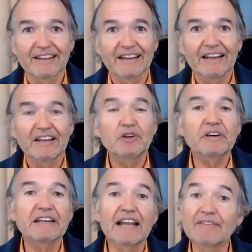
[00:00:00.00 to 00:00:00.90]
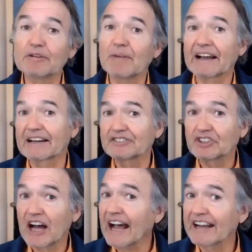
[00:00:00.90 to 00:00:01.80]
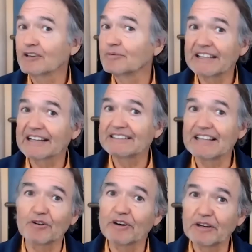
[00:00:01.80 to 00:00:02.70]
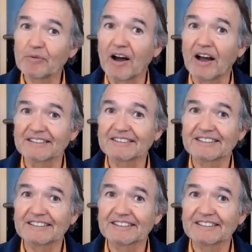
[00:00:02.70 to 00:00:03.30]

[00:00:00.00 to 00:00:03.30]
You can love him like a child, but that's not what he wants.